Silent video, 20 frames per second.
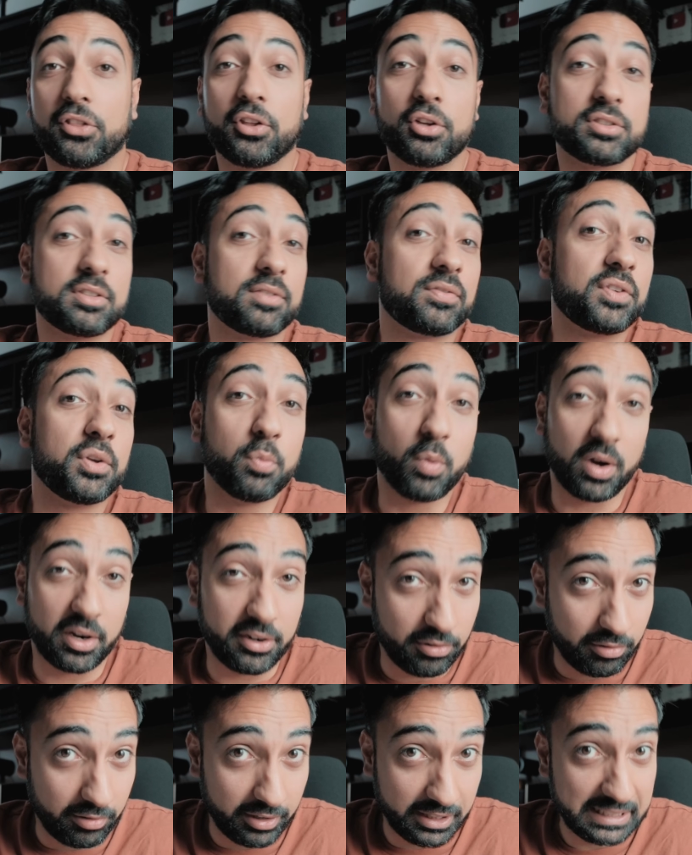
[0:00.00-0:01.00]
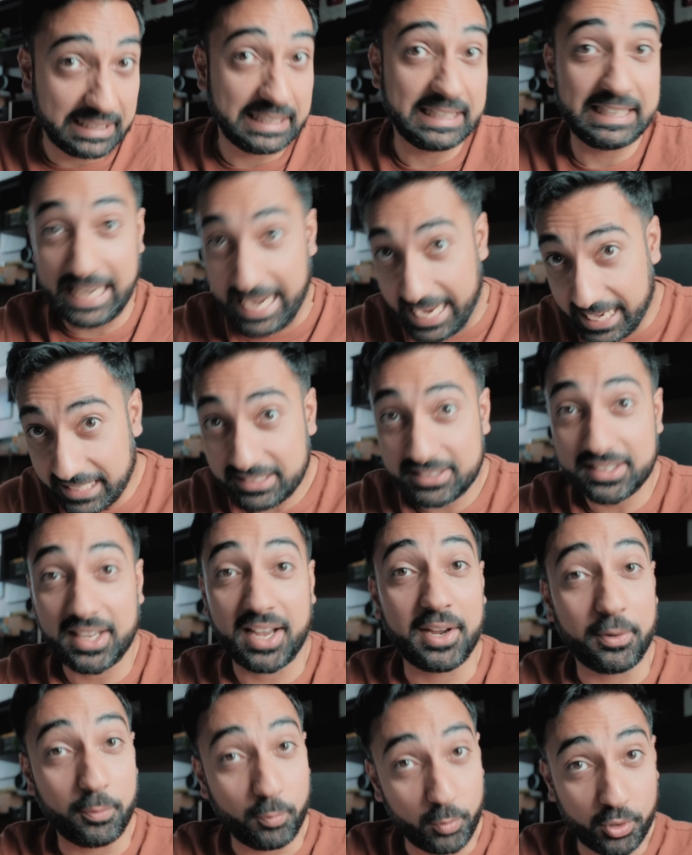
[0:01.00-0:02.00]
those of you wondering, yes,
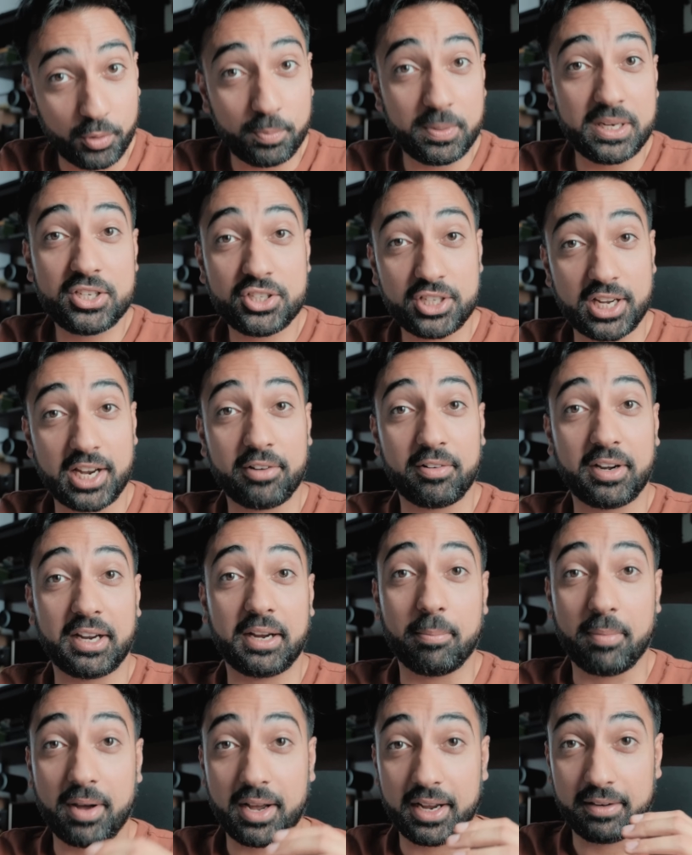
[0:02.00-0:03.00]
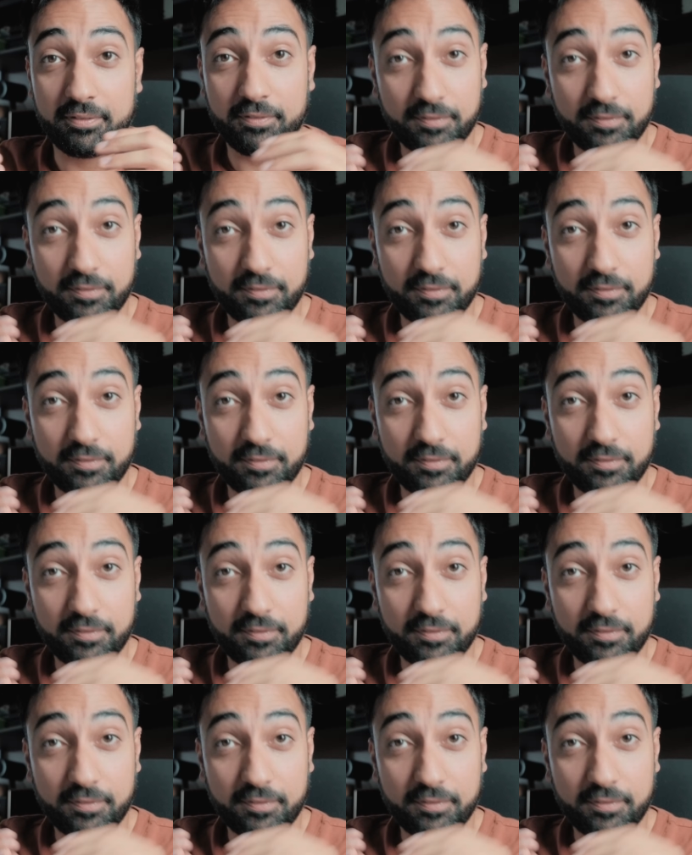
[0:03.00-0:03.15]
I will be sharing my